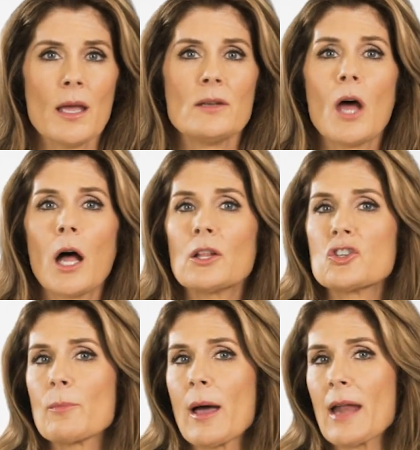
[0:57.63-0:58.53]

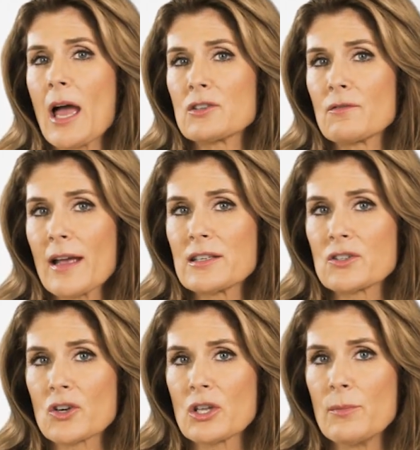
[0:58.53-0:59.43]
knowledge about how devices
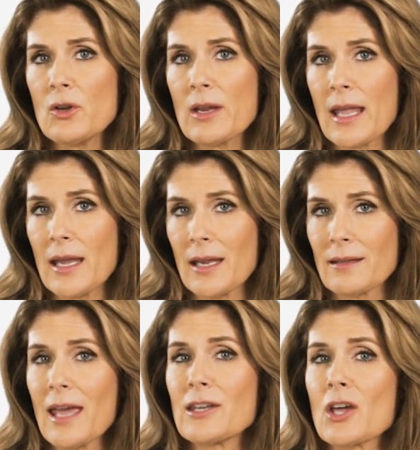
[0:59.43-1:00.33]
are communicating,
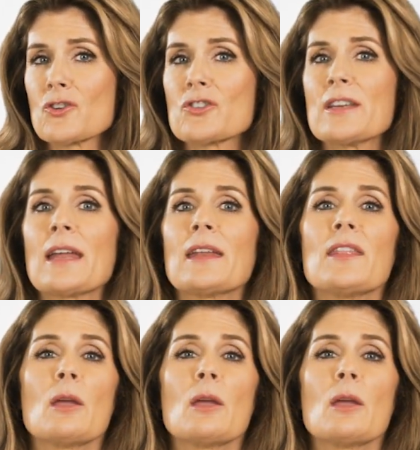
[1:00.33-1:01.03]
and understanding the